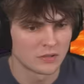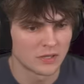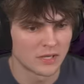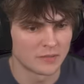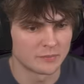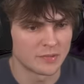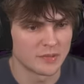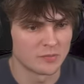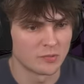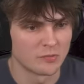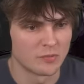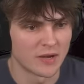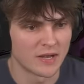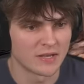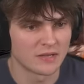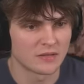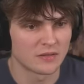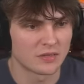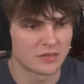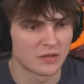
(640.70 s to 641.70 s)
And people might
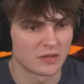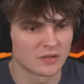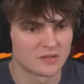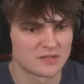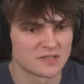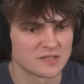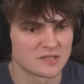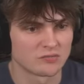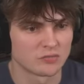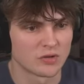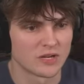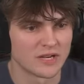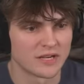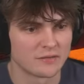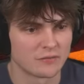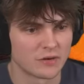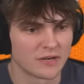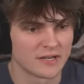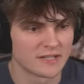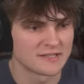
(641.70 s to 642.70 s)
think this is a really,
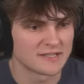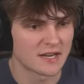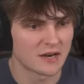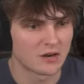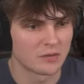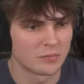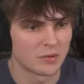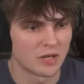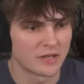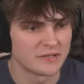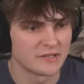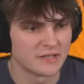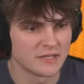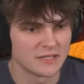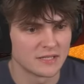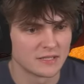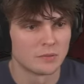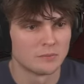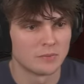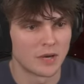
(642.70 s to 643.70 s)
really terrible idea.
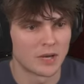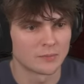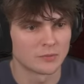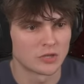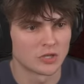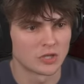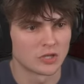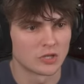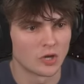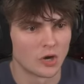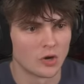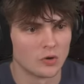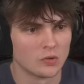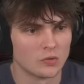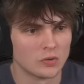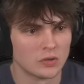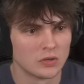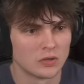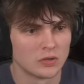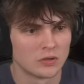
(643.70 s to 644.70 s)
I'm going to go
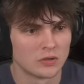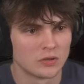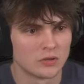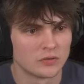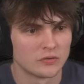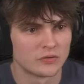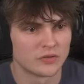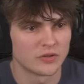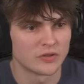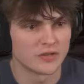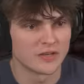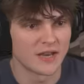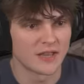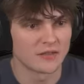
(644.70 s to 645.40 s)
to the nether